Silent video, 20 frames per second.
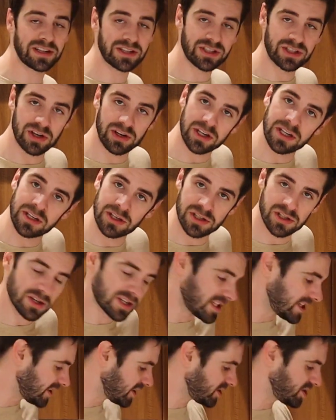you're cooking your
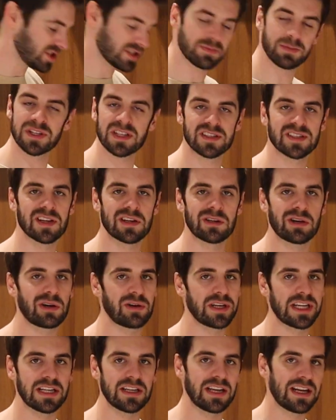tortillas, just put this on a low
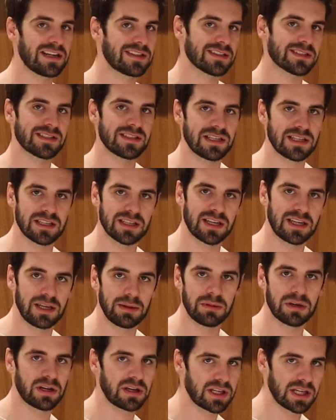heat. It doesn't need to
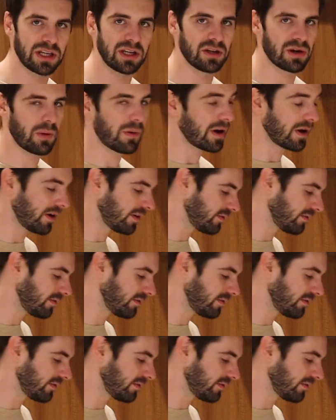keep cooking. You don't want